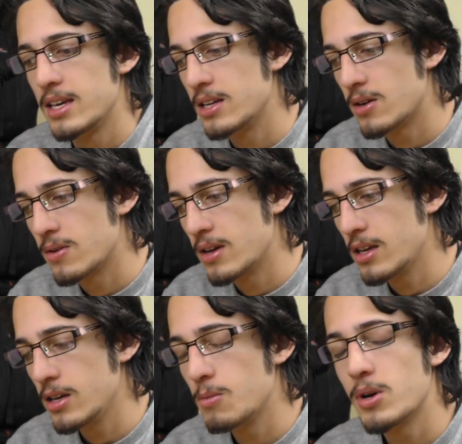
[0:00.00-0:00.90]
you know,
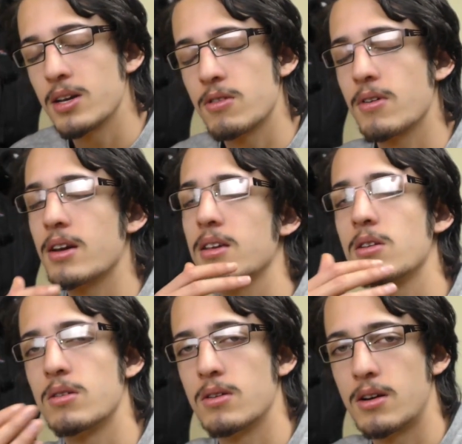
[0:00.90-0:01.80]
you want to create
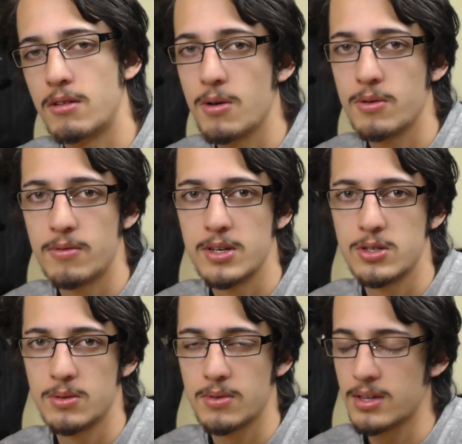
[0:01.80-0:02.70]
your own
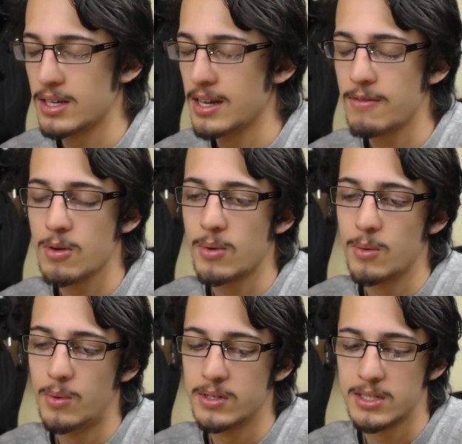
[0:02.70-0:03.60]
original thing.
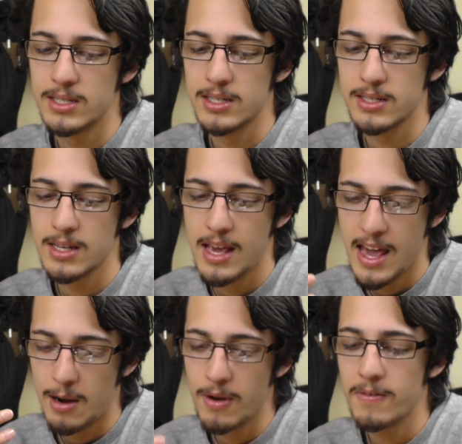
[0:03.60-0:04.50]
Everyone wants this.
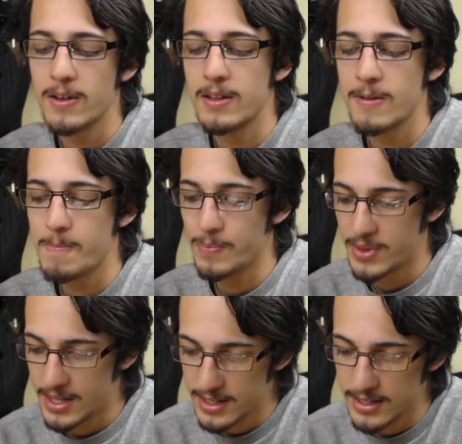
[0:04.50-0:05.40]
However,
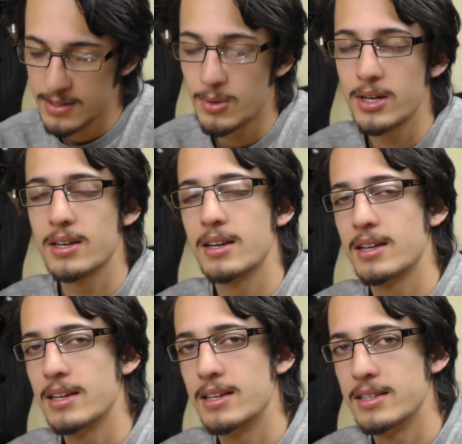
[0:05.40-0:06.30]
this is what
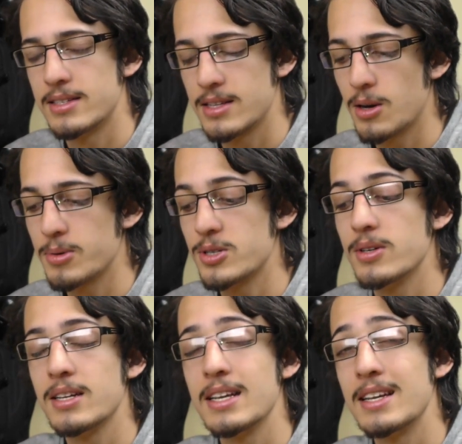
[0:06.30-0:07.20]
is the
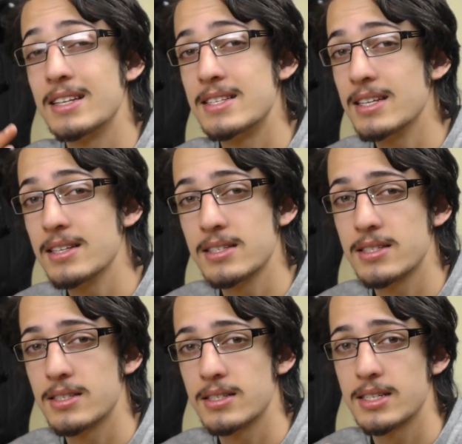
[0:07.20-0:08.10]
opportunity
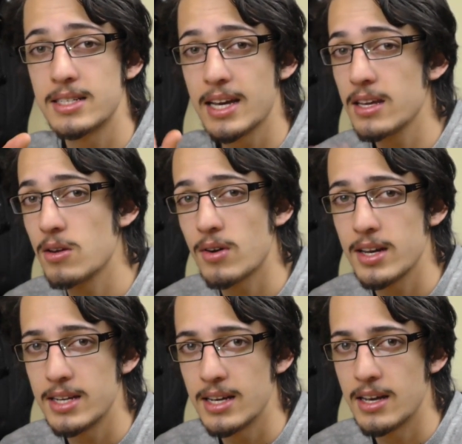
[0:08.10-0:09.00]
exists to take your
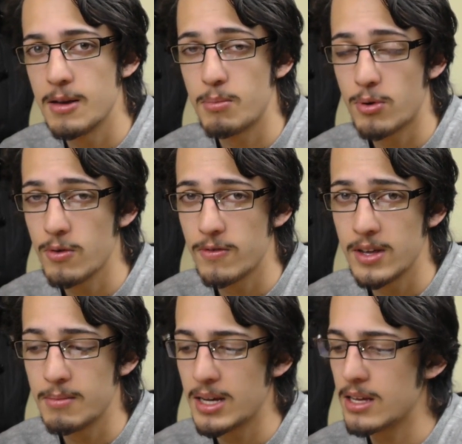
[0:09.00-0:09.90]
idea, improve
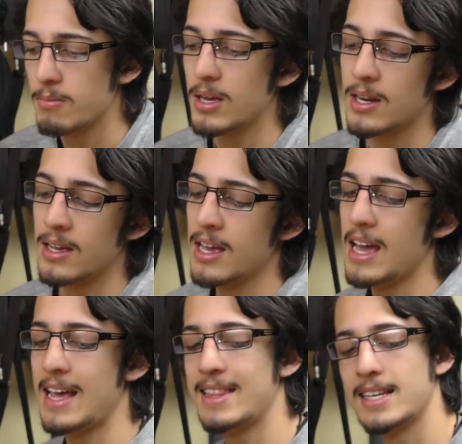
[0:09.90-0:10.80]
it, make it better,
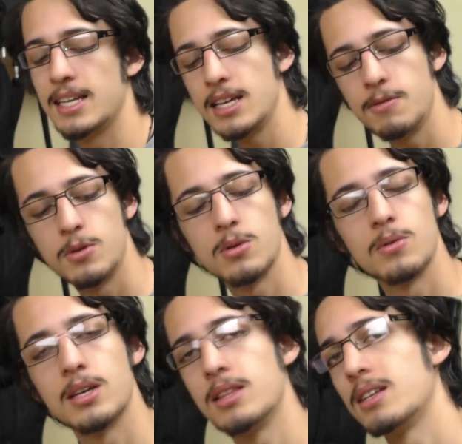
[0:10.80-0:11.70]
and then leave you
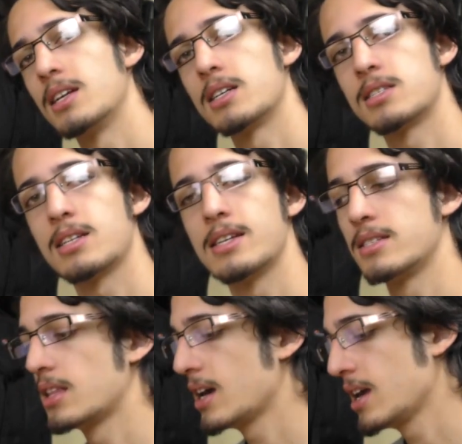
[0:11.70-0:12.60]
in the dust
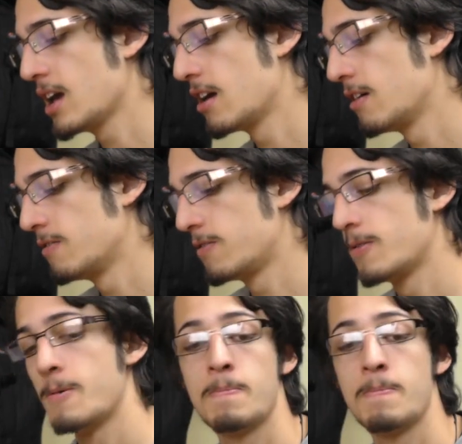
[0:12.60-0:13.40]
as they have,